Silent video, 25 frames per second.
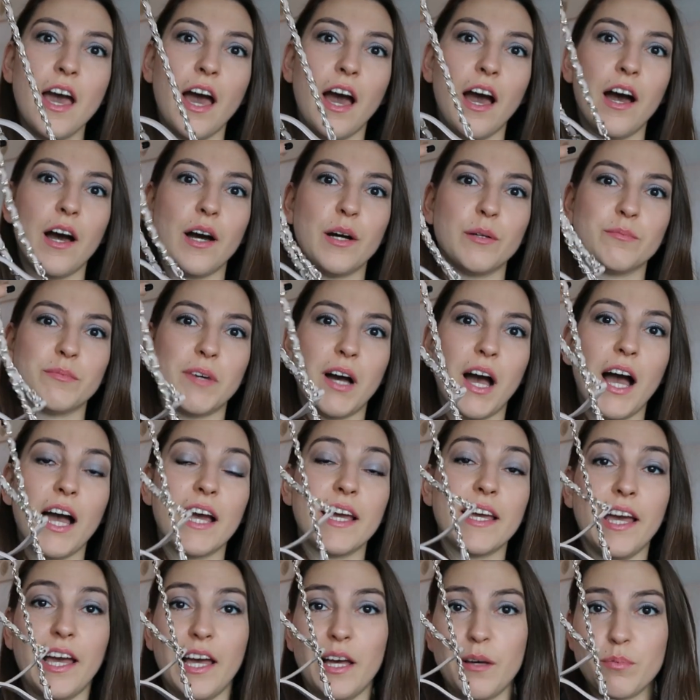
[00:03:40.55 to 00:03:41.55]

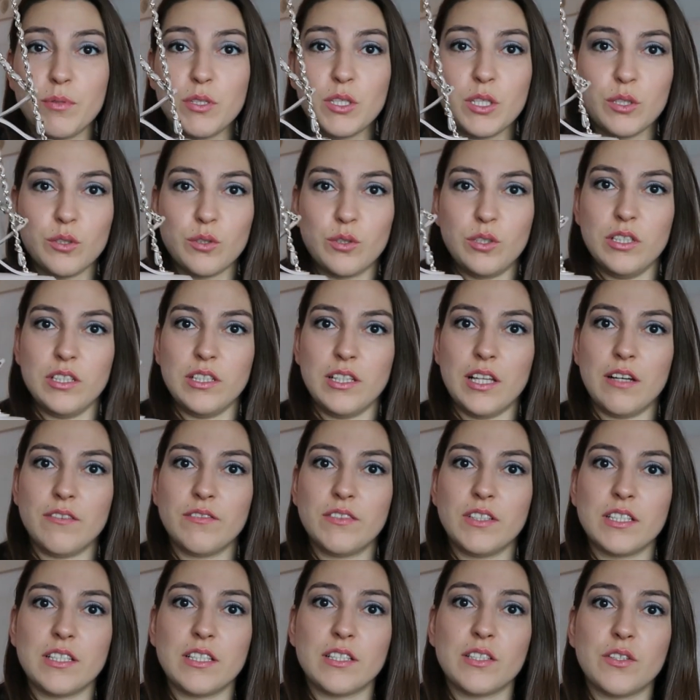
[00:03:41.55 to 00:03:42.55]
I absolutely love
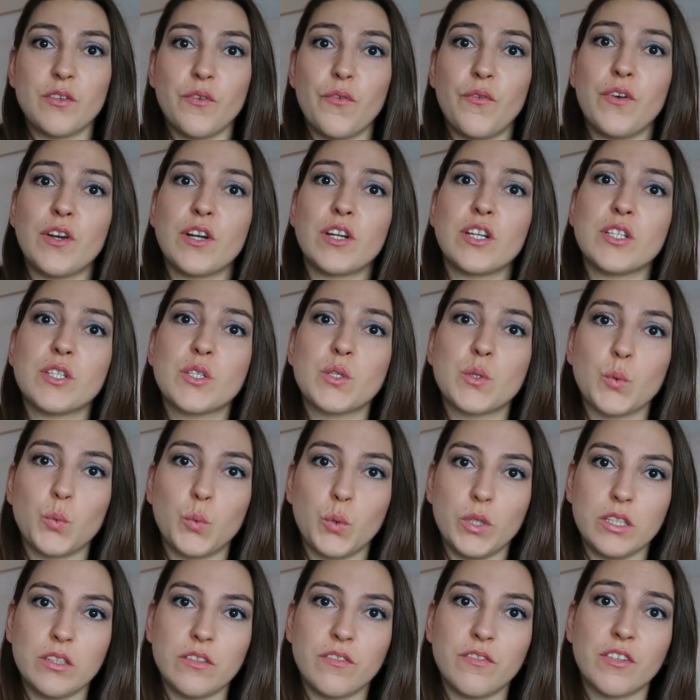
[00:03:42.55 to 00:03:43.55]
this. It's a very
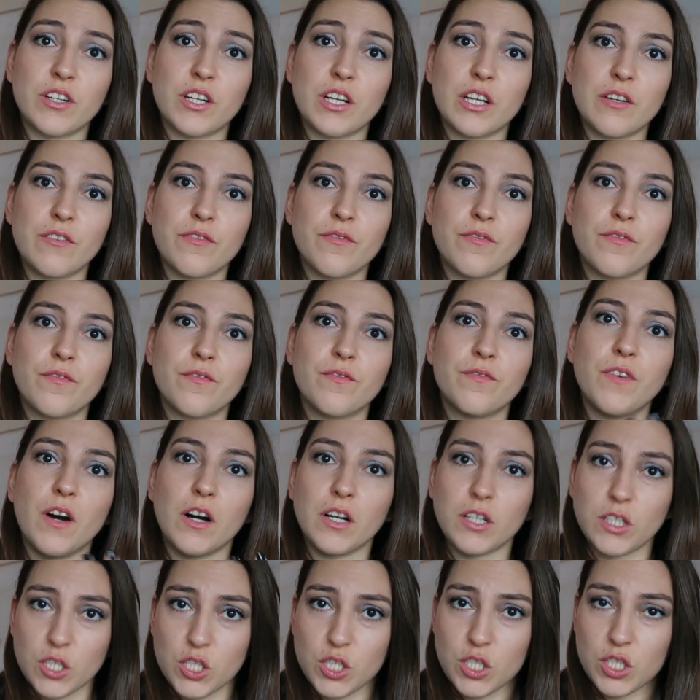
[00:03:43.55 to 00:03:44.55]
sweet, very
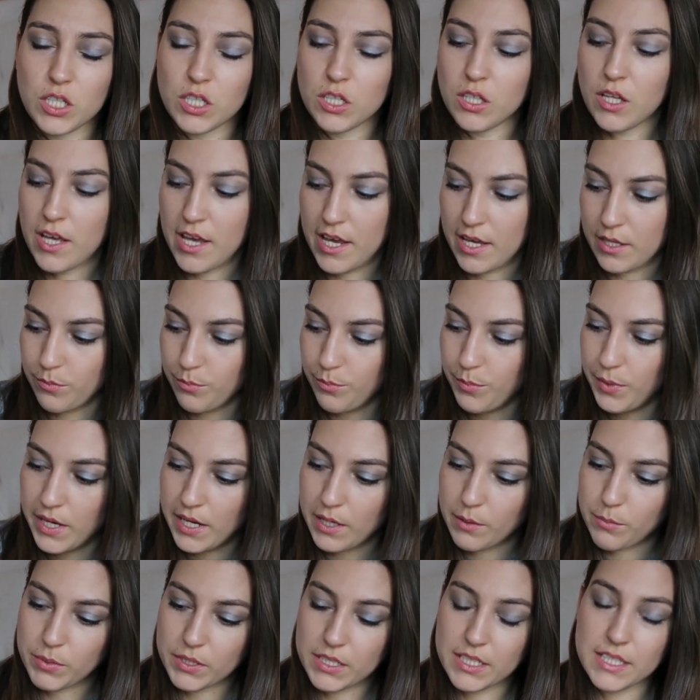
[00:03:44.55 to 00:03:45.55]
functional
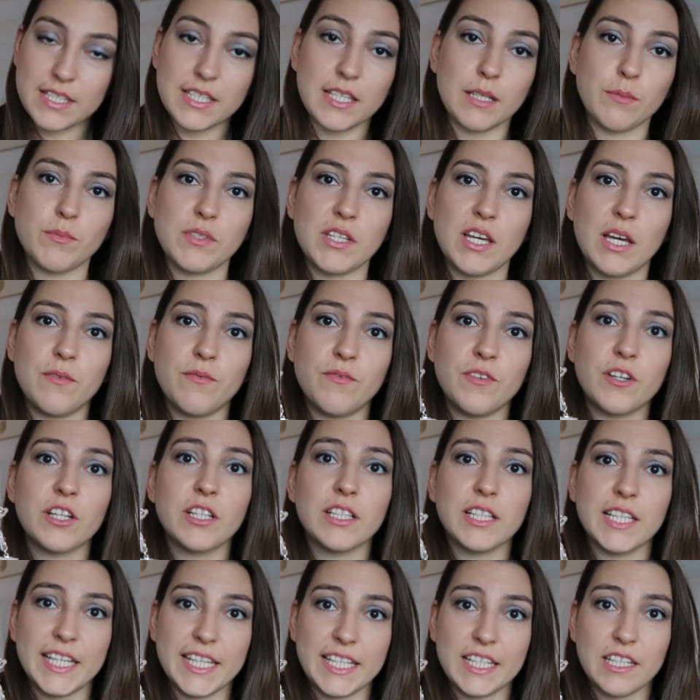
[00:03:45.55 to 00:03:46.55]
handbag, but at the same time very
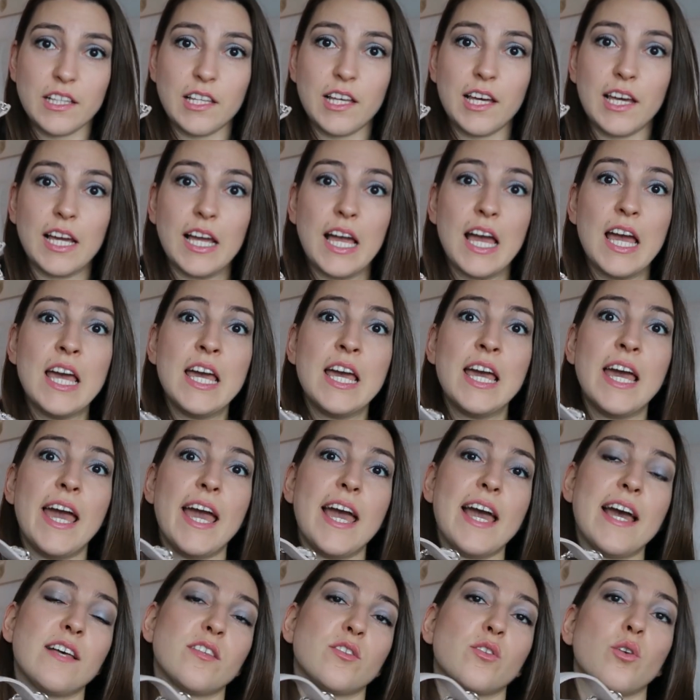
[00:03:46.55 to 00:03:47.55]
ladylike.
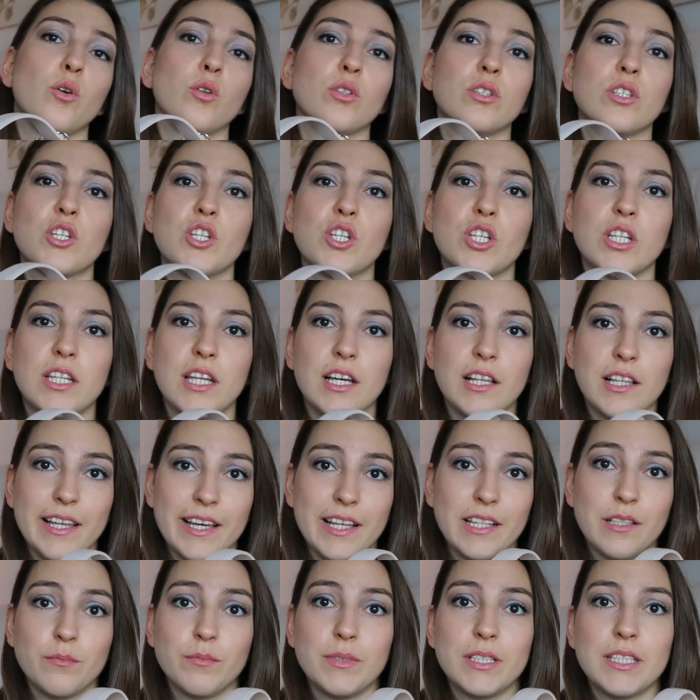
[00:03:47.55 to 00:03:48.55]
Has all the Chanel
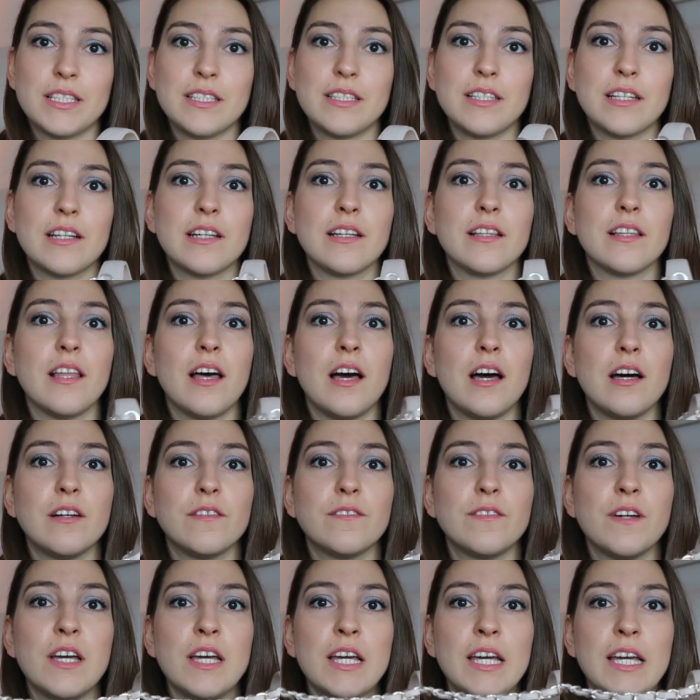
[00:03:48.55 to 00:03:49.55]
elements that I love.
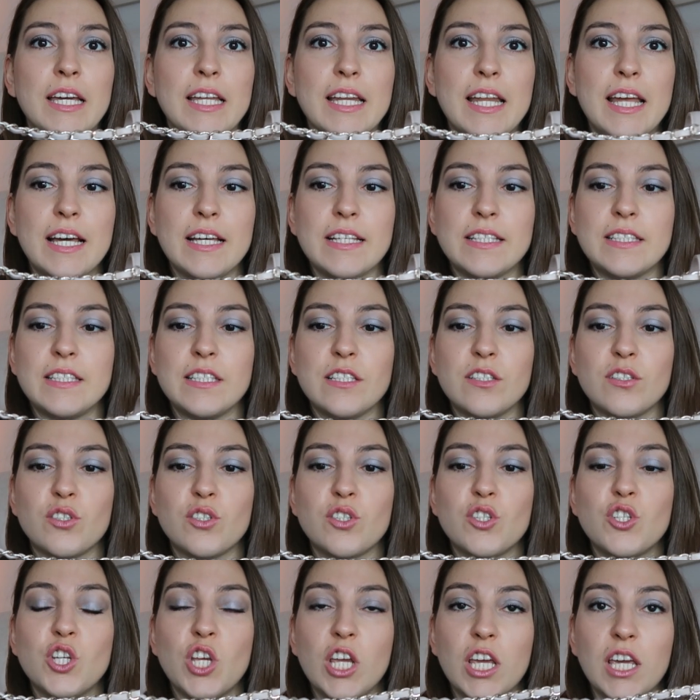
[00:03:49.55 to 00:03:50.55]
It has this
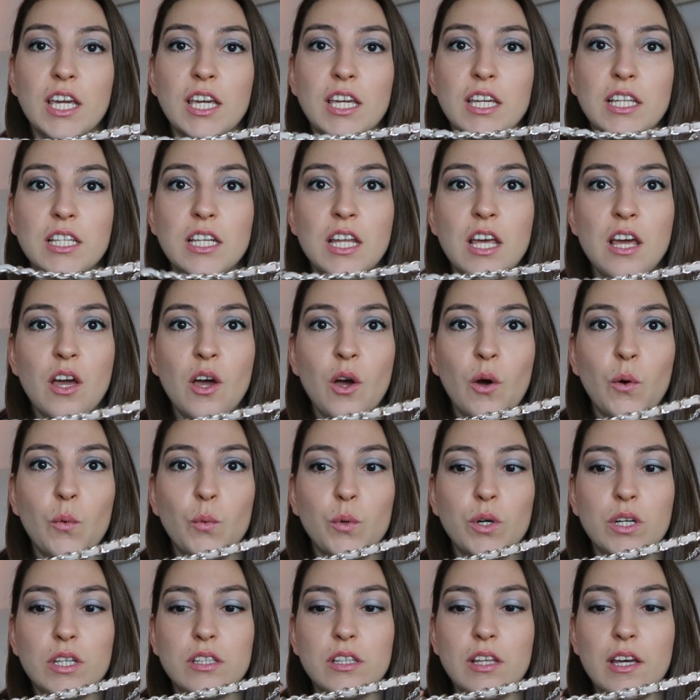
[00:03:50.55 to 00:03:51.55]
chain
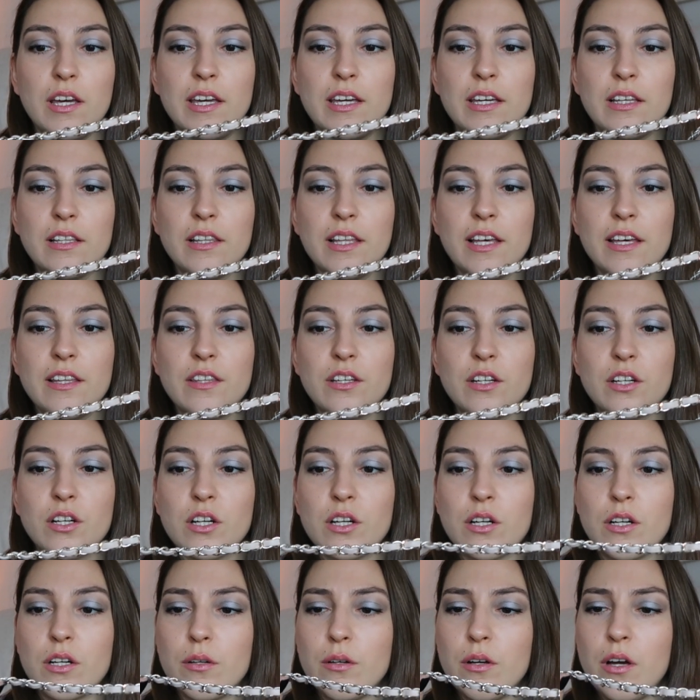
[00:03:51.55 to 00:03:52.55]
with a
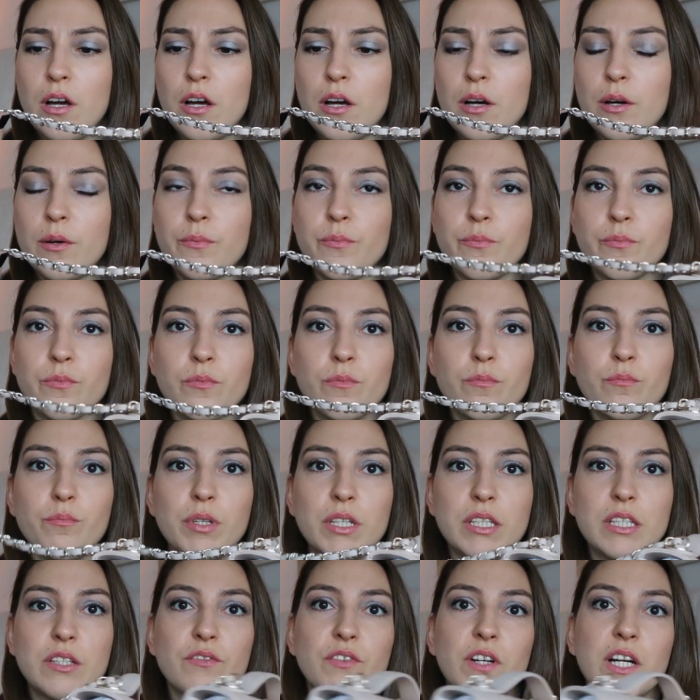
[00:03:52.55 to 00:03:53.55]
leather
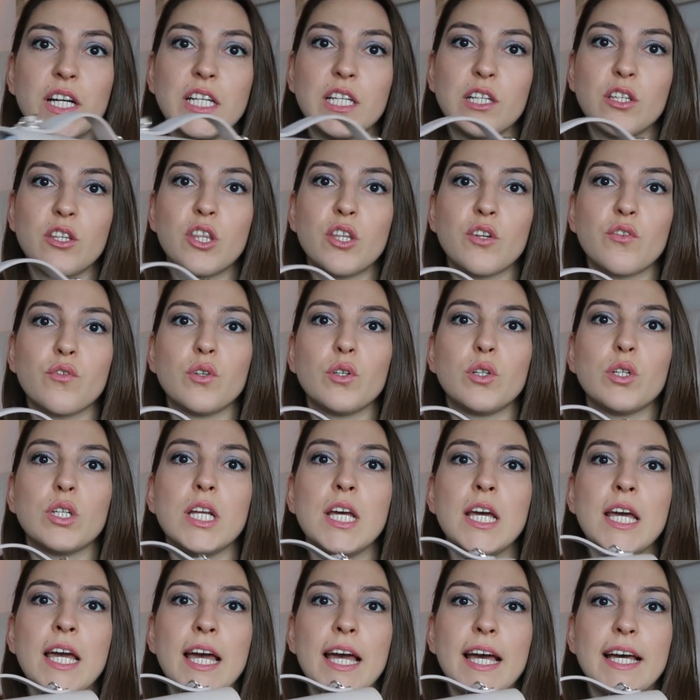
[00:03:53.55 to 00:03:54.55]
bit running through it,
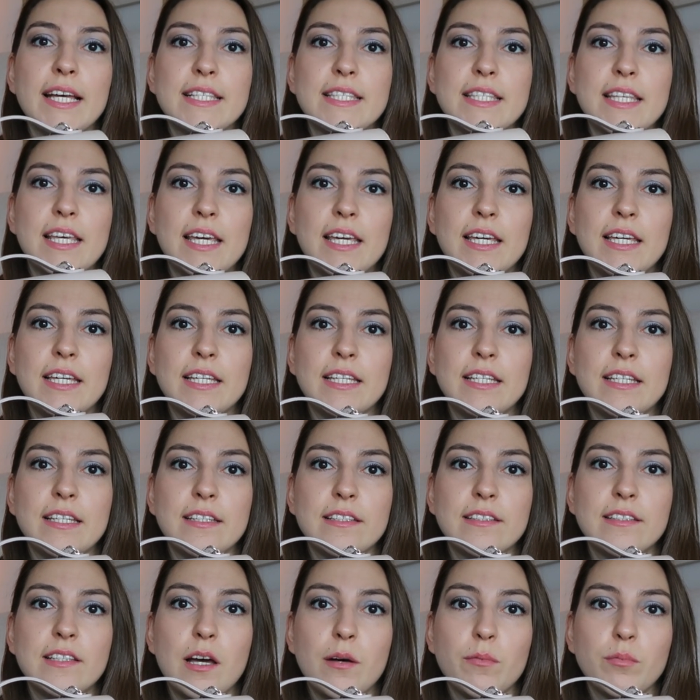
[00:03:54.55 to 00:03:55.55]
has a
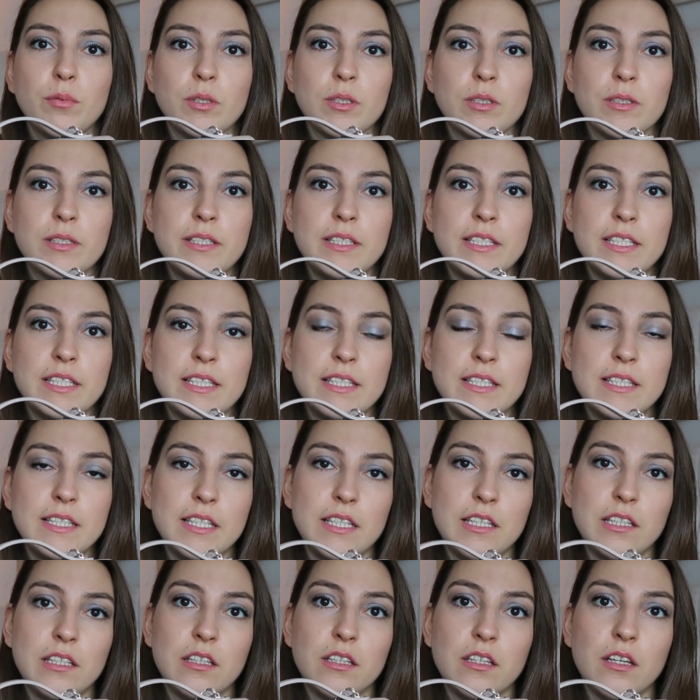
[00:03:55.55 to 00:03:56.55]
double
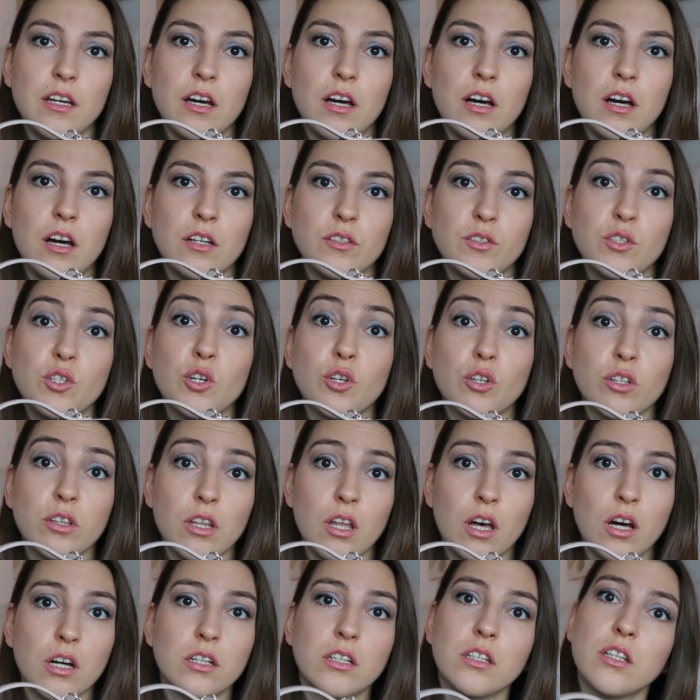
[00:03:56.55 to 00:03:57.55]
CC turn
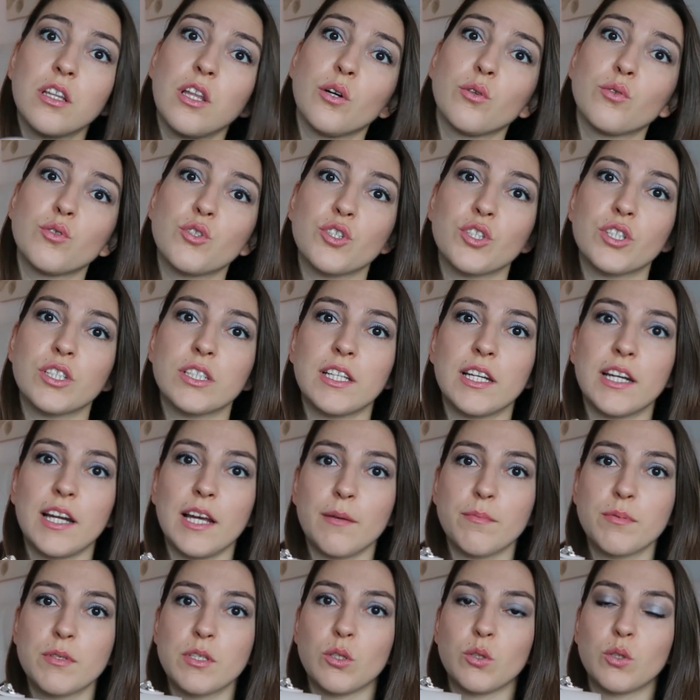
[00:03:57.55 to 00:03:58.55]
lock closure that I
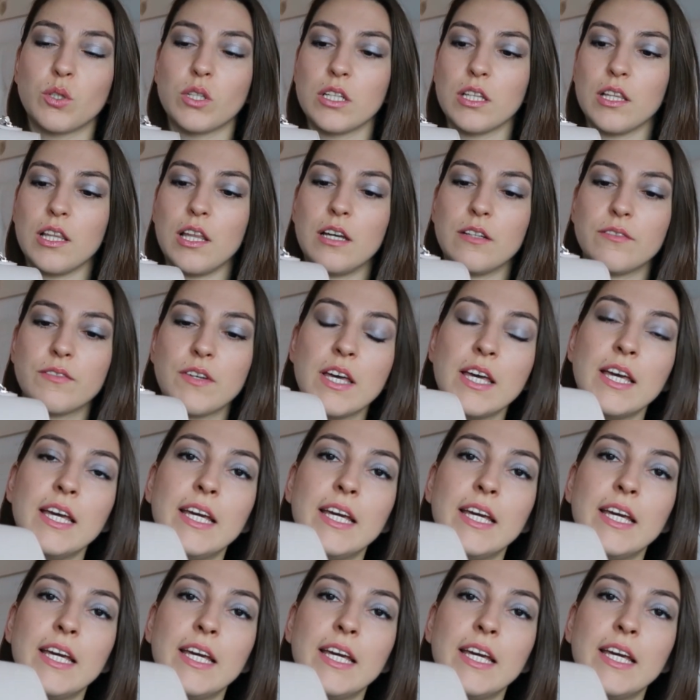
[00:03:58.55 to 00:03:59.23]
absolutely love.